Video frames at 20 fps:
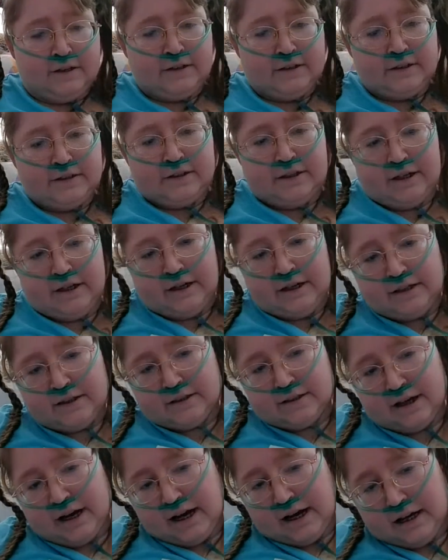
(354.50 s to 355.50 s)
See,
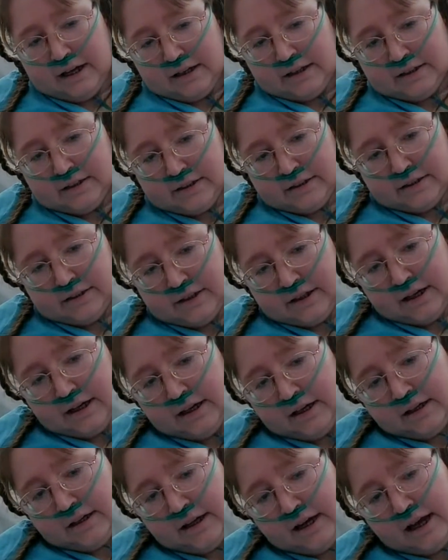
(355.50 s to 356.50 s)
it's got a
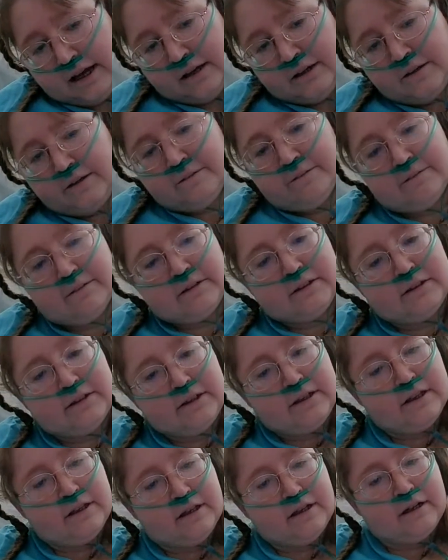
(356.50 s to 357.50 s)
skin. Can you
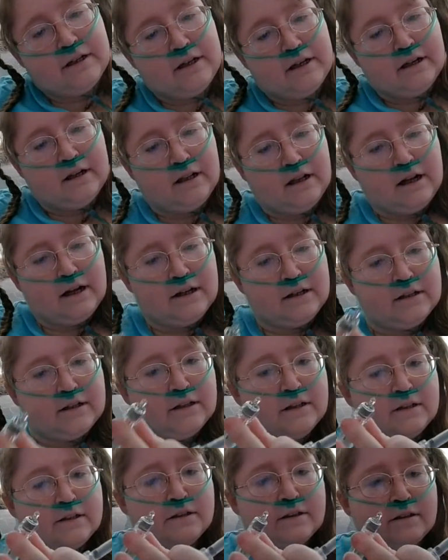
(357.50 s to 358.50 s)
see the needle on
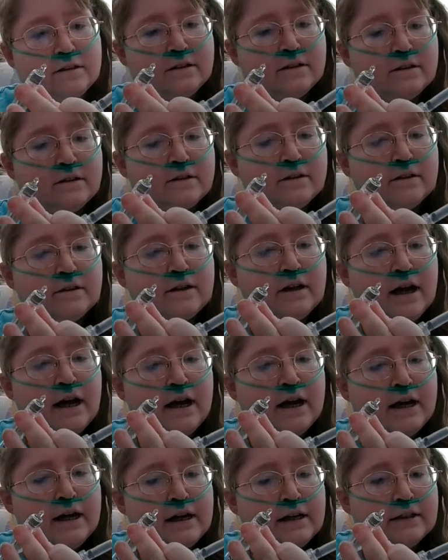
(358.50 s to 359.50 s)
here?
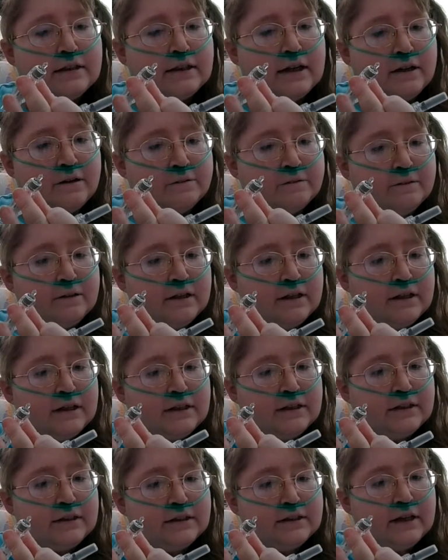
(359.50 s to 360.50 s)
It's got a
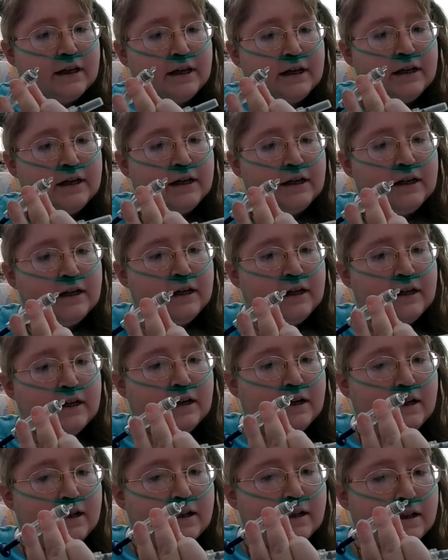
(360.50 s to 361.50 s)
really skinny
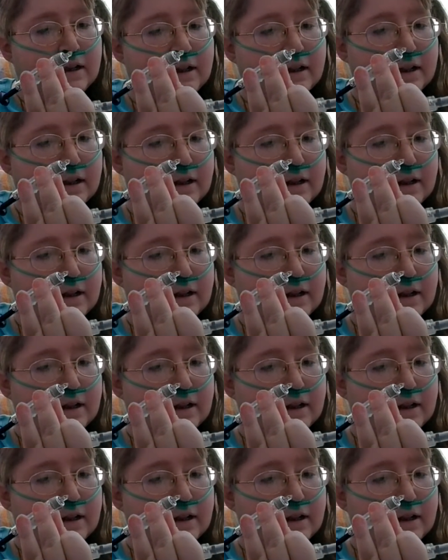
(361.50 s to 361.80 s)
needle.